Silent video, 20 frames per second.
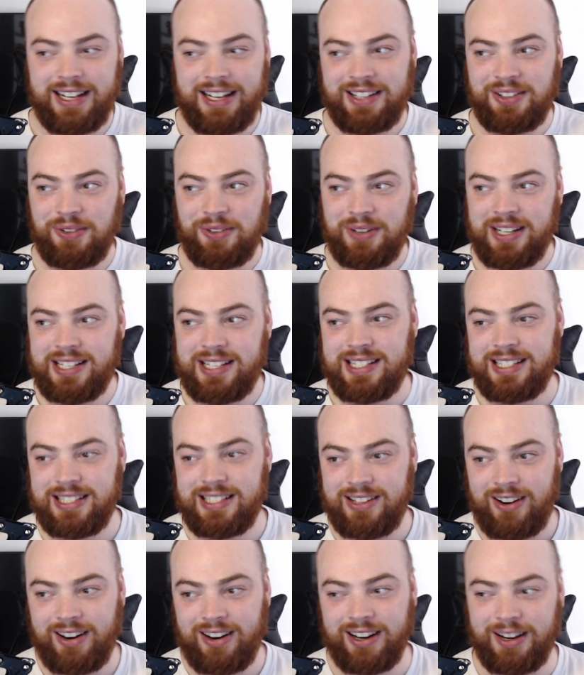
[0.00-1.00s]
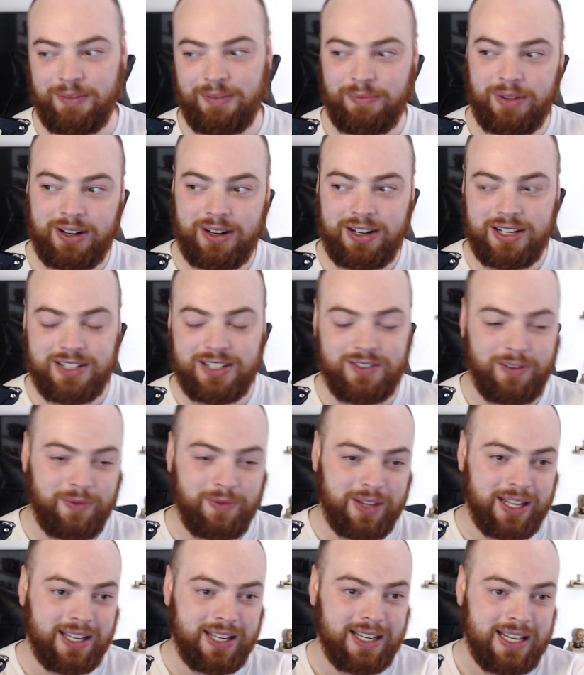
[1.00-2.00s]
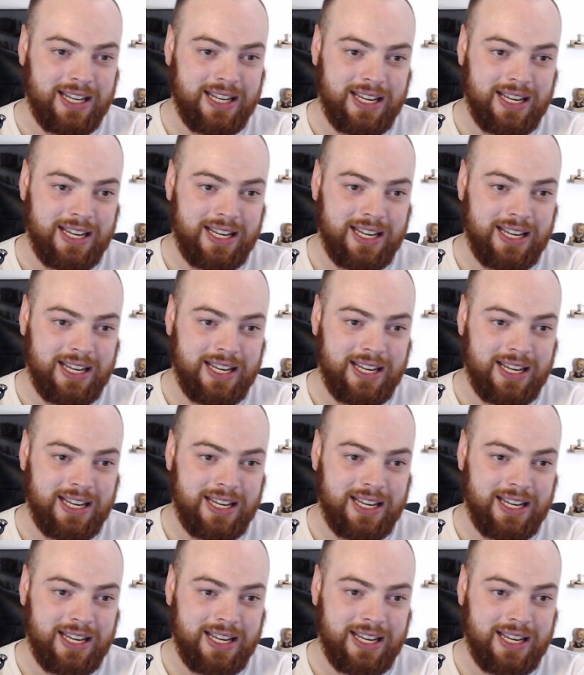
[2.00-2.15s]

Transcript: Tony Stark emerge from the